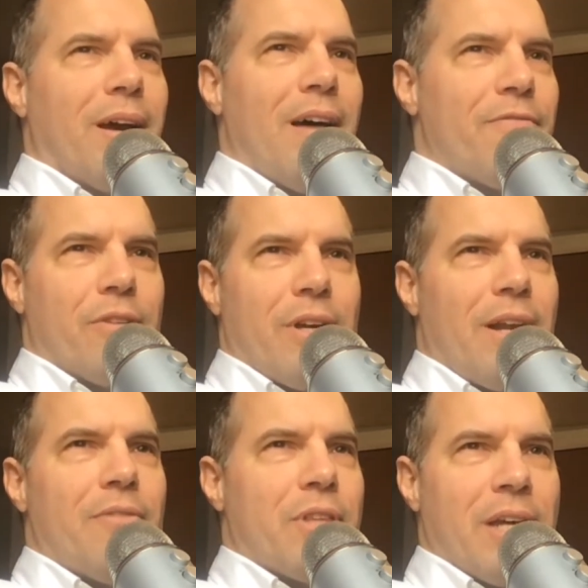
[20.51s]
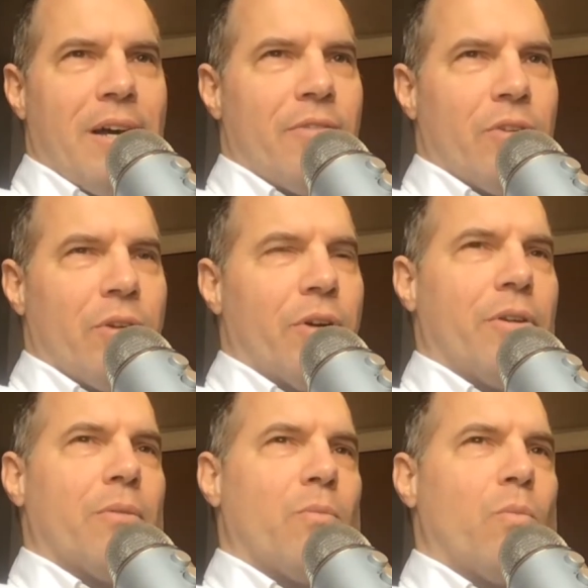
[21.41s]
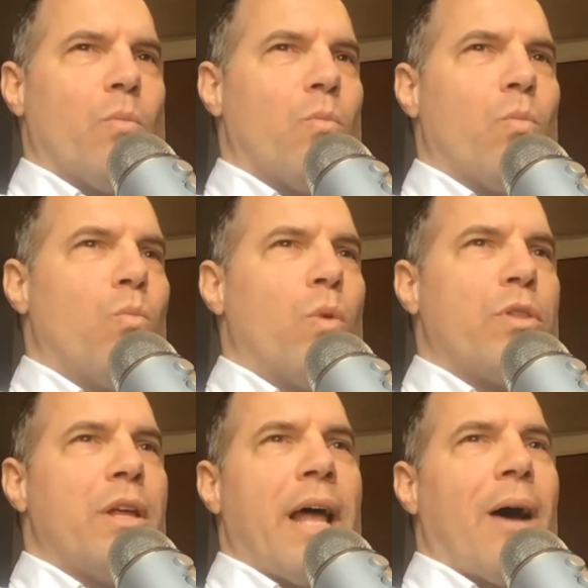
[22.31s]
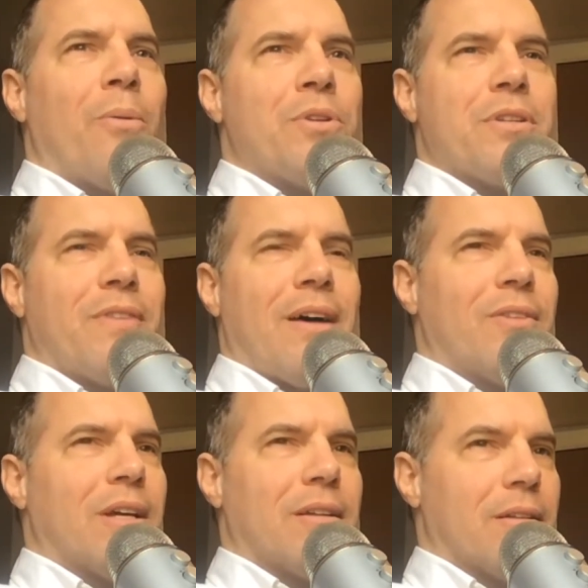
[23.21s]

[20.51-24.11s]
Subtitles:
I forget everything I ever learned within hours of having